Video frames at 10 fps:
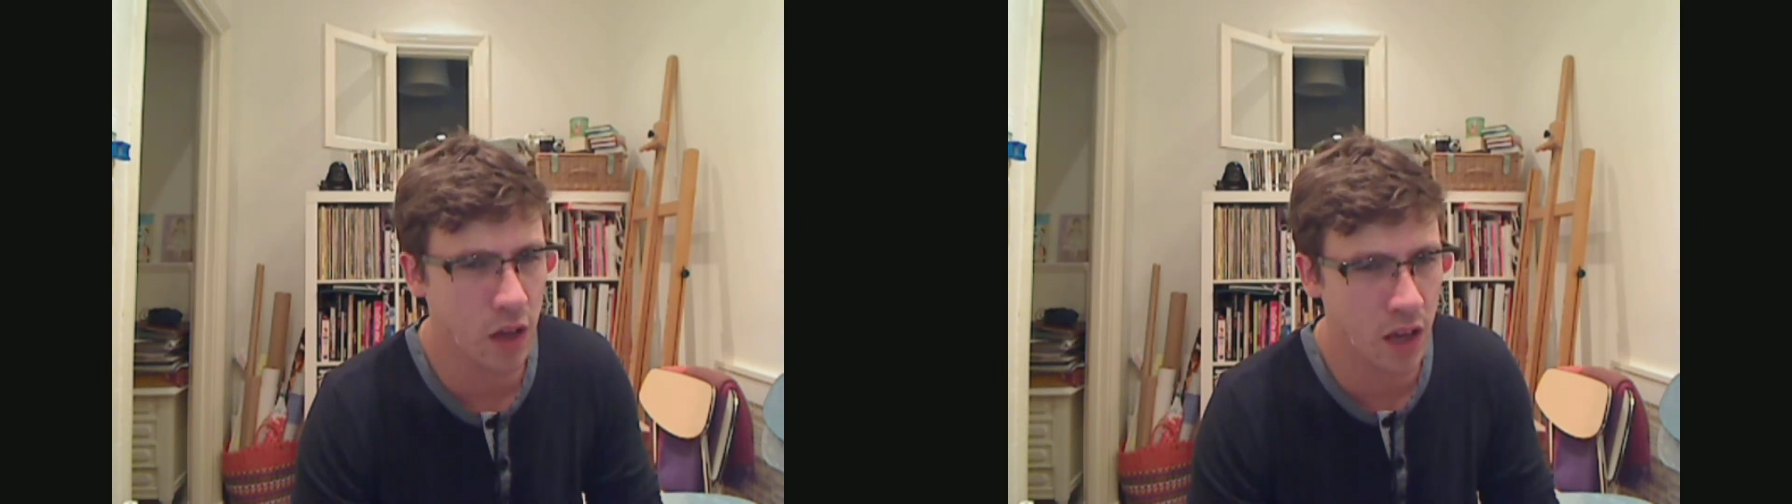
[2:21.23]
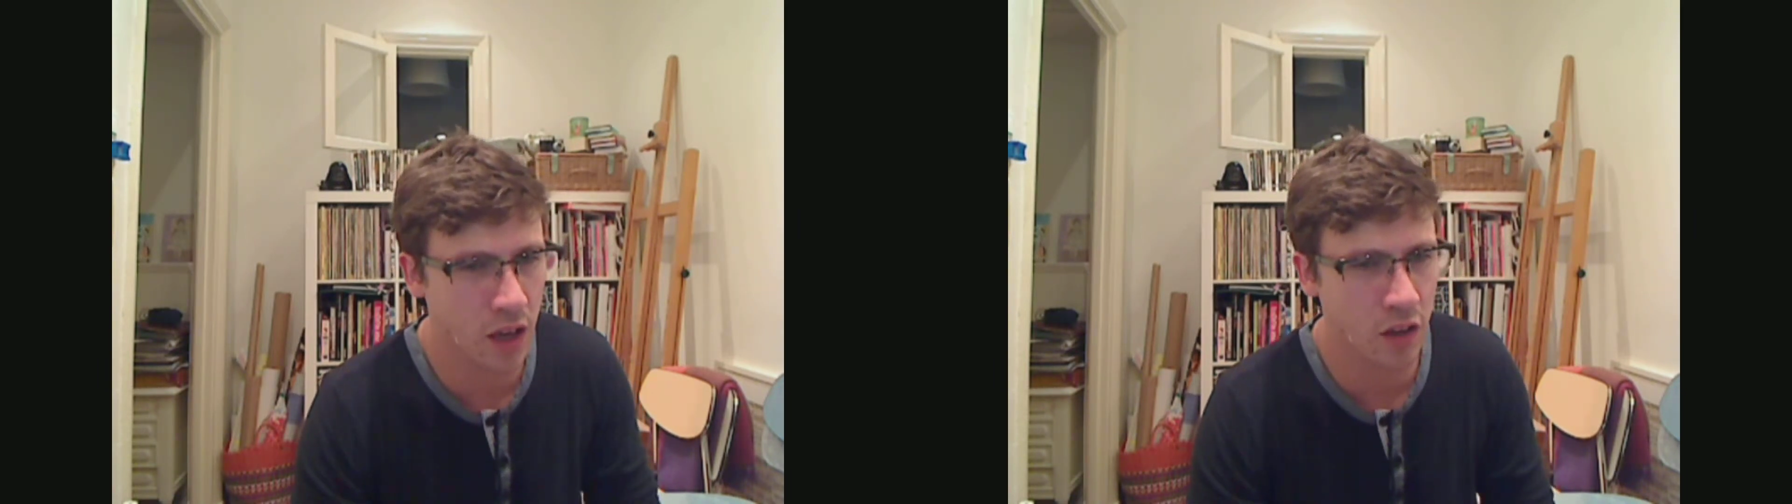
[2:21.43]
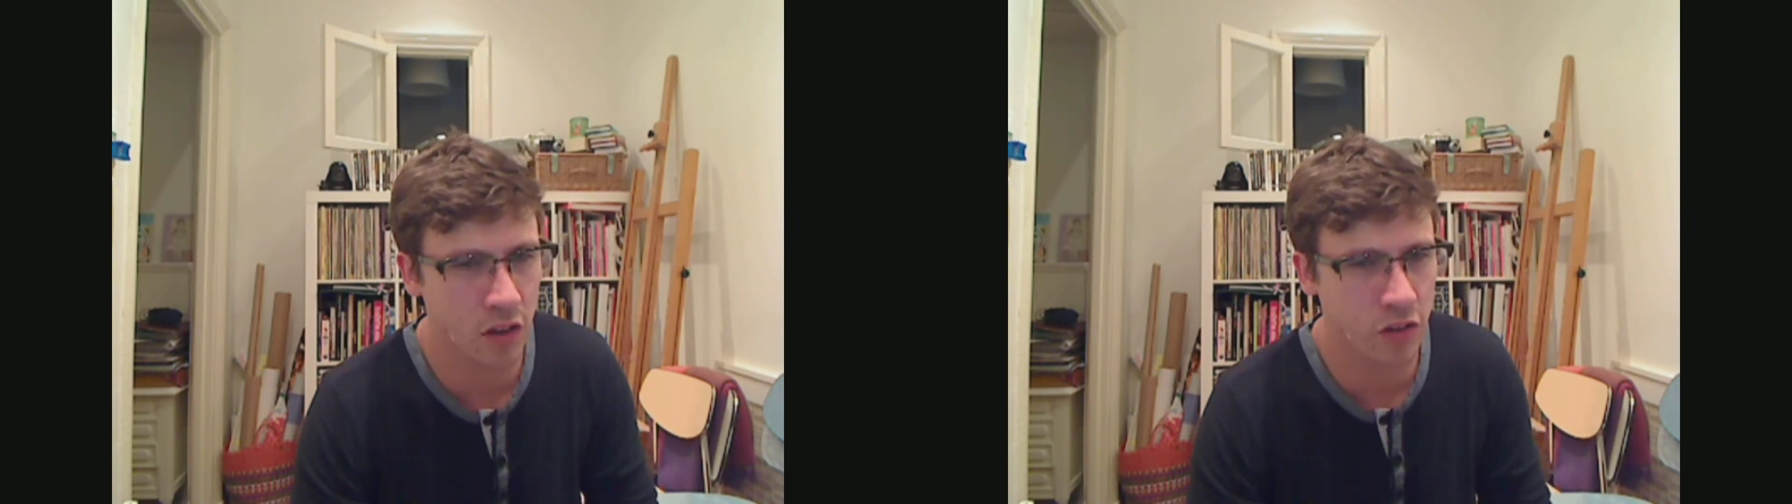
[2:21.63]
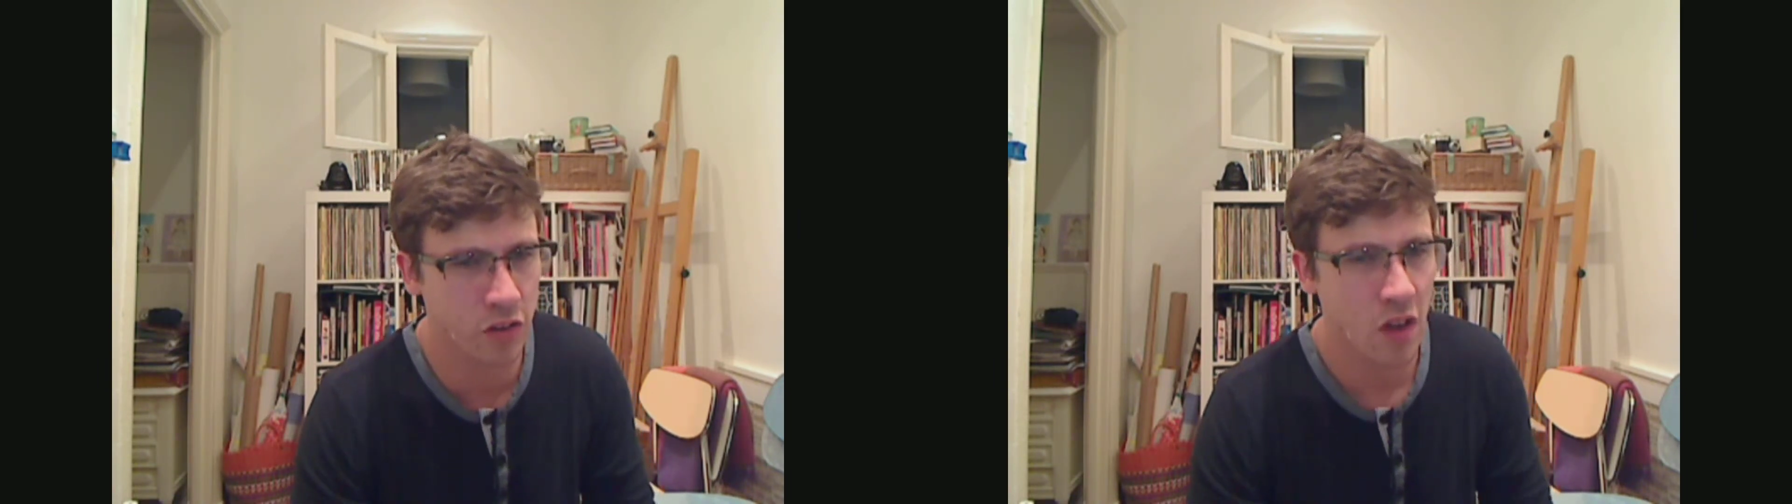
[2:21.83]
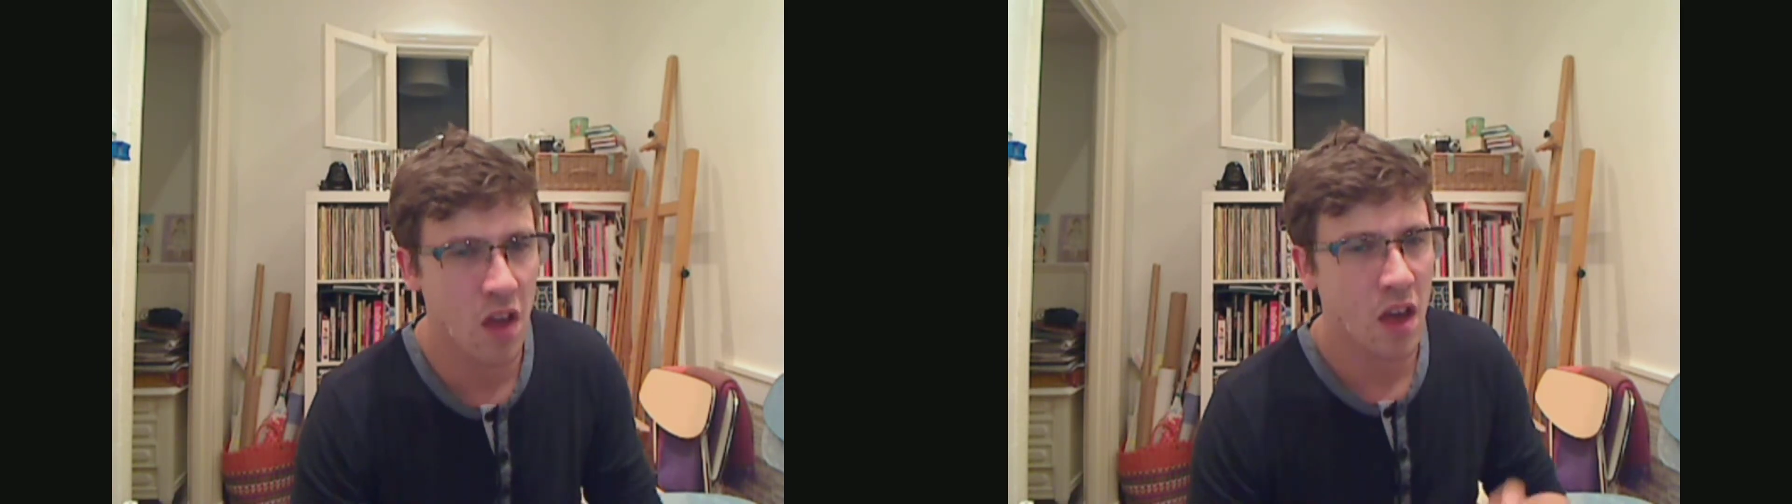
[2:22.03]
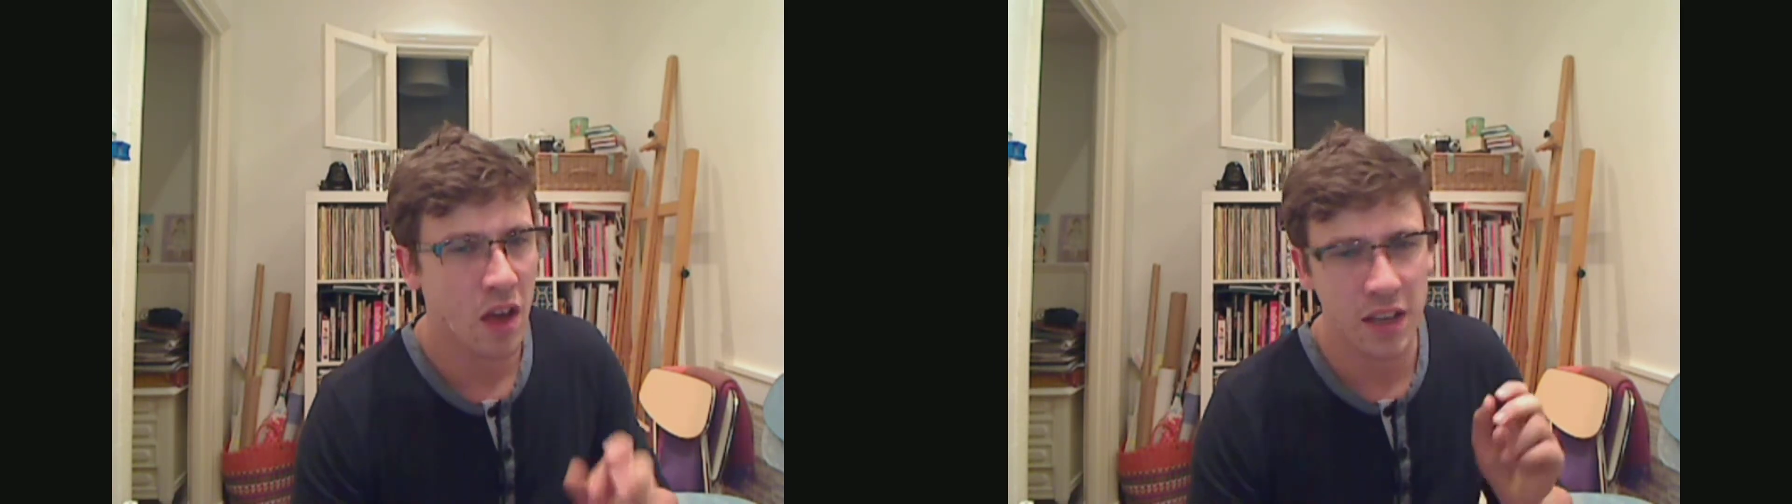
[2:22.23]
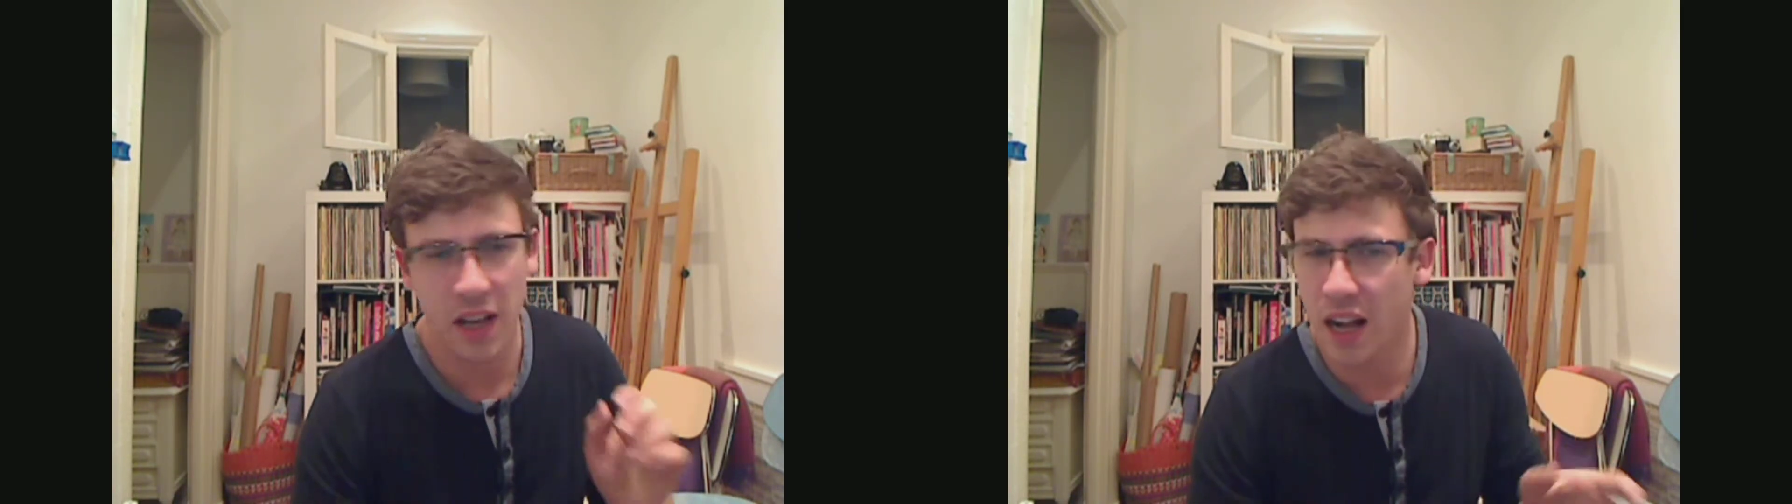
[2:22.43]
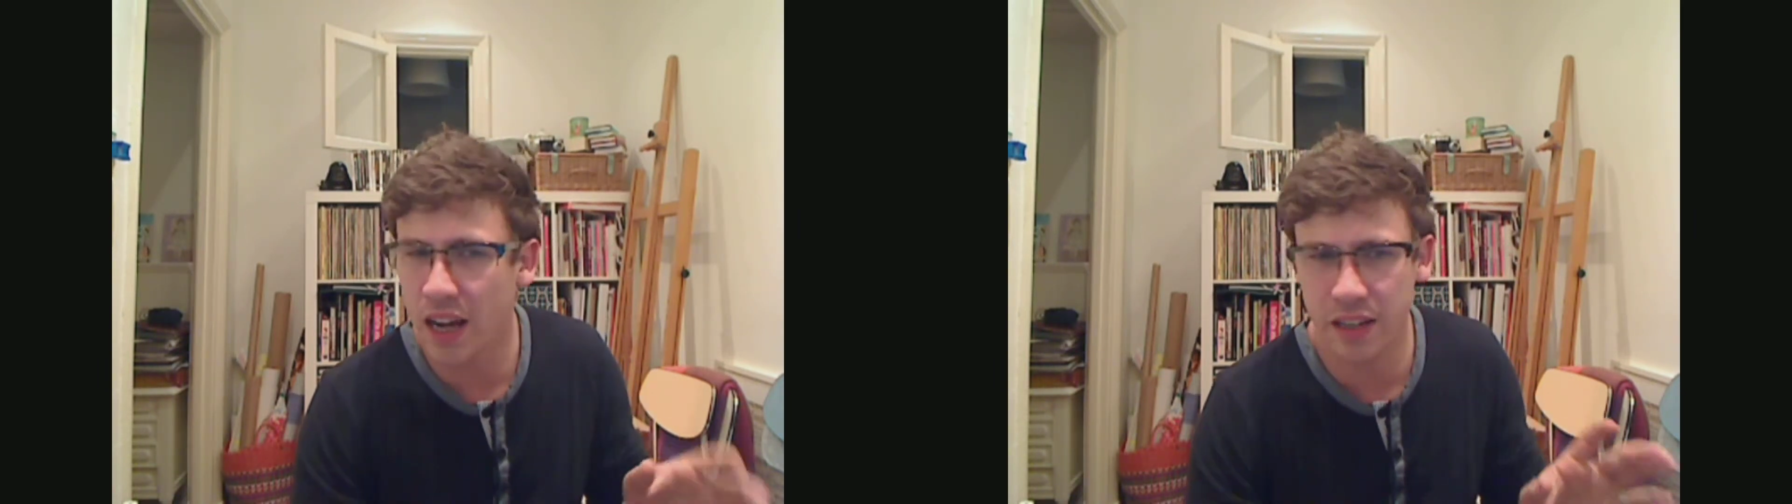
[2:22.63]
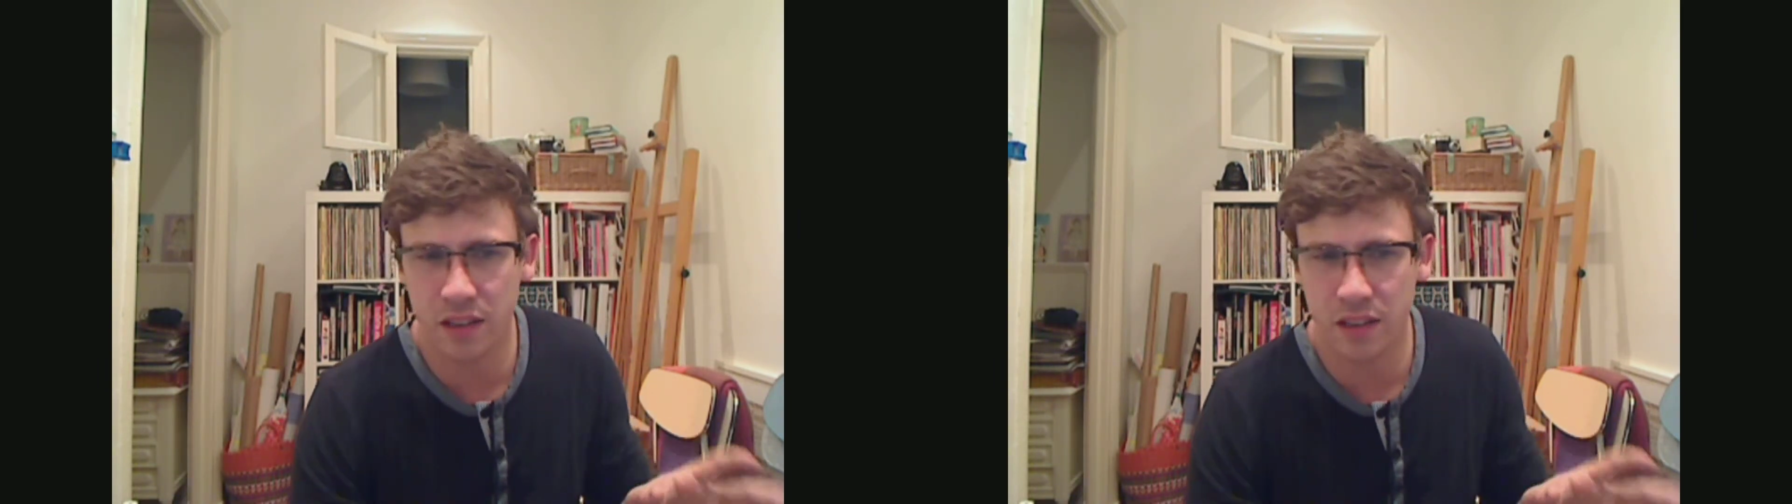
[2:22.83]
is kind